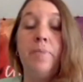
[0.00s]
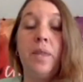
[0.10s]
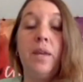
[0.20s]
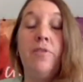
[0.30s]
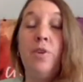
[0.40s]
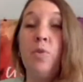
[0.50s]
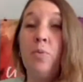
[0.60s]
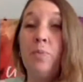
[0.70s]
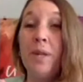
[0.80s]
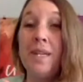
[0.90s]
If you
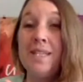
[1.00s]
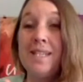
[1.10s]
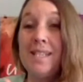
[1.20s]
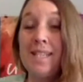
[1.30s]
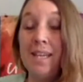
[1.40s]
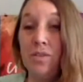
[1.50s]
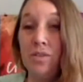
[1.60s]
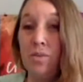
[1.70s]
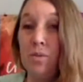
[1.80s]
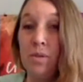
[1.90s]
placed a
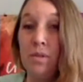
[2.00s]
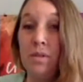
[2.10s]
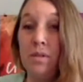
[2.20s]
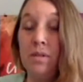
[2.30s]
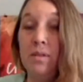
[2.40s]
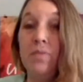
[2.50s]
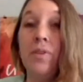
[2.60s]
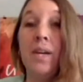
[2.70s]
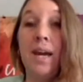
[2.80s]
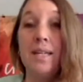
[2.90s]
standard order,
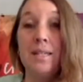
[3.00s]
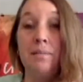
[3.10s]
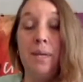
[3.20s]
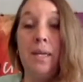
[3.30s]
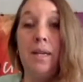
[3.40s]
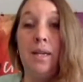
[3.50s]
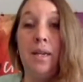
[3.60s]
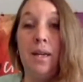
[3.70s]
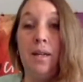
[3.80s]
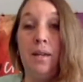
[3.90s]
forgot to make it an
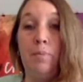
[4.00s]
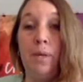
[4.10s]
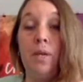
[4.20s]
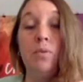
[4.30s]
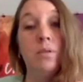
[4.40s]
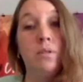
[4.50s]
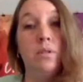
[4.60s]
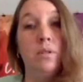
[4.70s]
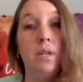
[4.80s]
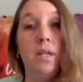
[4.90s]
LRP
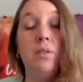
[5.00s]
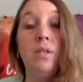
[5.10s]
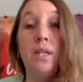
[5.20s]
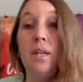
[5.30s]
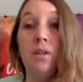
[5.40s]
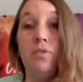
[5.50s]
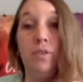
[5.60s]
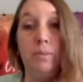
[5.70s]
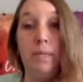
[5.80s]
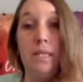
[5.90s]
order, and you didn't get your
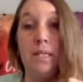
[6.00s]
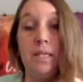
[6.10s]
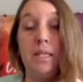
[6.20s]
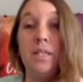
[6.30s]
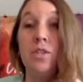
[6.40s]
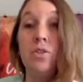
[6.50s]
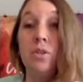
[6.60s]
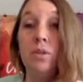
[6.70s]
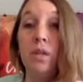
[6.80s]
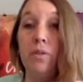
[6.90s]
freebies, because you can
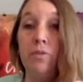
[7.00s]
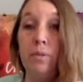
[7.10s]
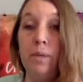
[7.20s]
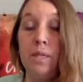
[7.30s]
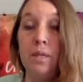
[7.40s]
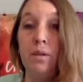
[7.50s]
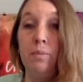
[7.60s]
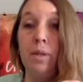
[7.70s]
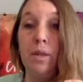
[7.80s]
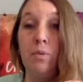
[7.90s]
only get freebies on your
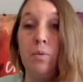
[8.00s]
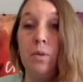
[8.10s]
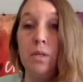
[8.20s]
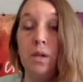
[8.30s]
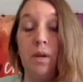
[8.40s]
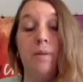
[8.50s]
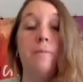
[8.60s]
monthly rewards card,